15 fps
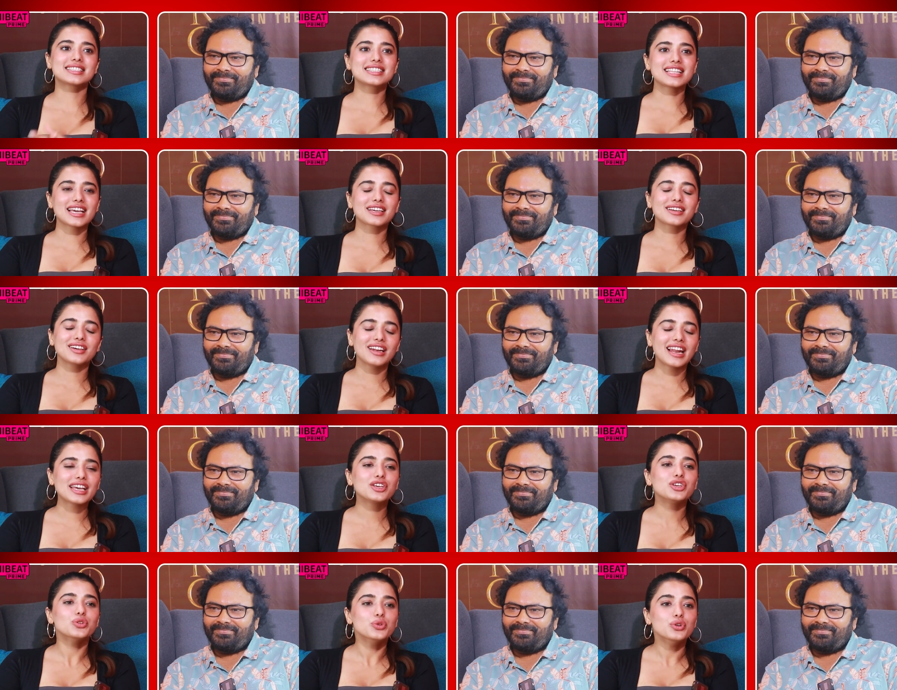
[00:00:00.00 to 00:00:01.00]
Speaker 1: it's like
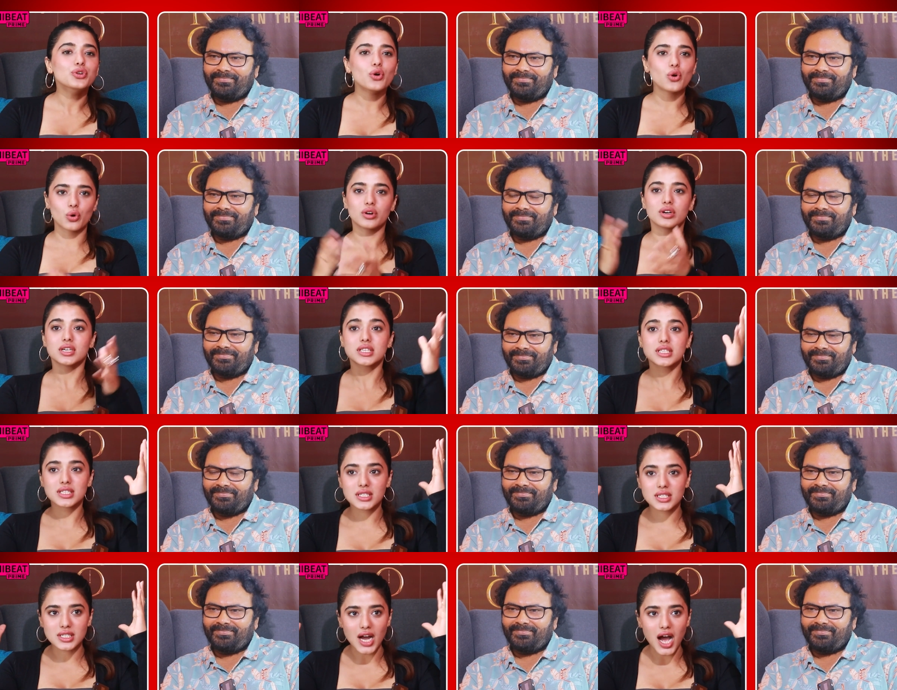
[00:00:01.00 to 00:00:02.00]
you know, a
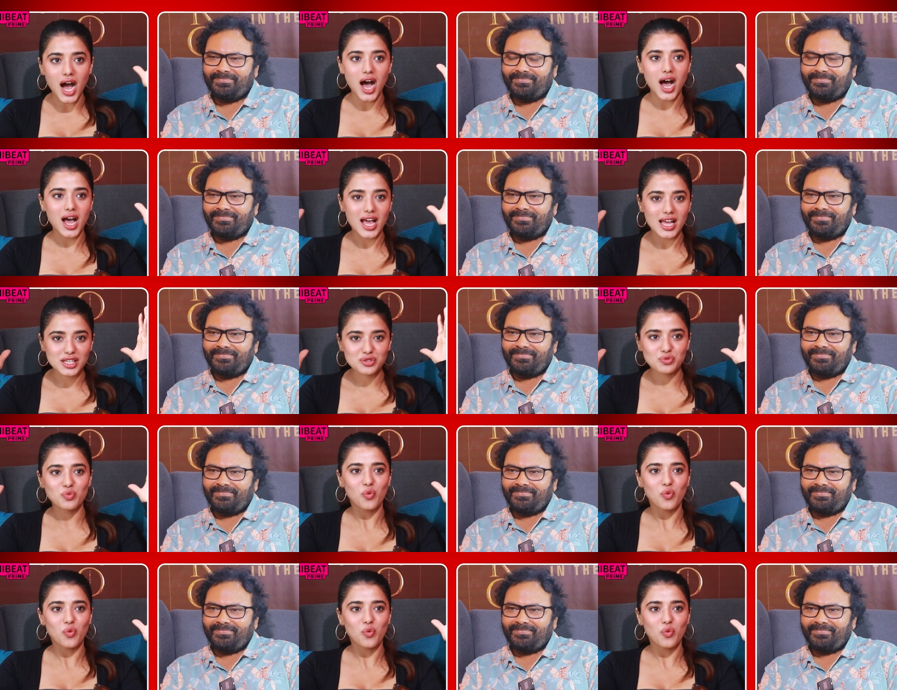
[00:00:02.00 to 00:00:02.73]
star has